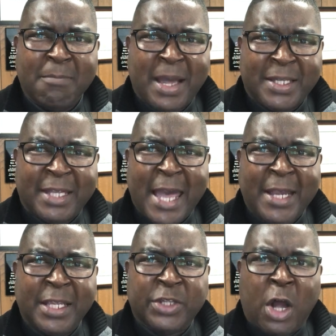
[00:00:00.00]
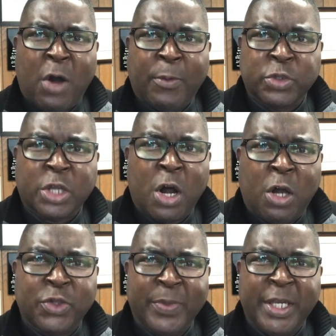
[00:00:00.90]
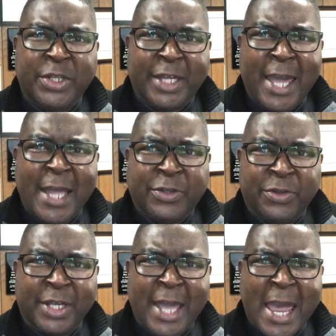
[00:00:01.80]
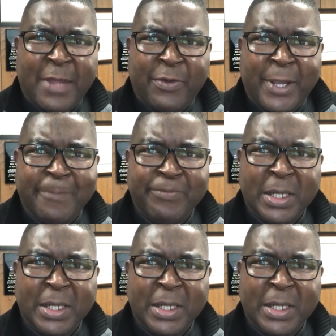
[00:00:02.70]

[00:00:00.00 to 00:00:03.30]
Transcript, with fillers: My sadness almost caused me to cancel the gathering.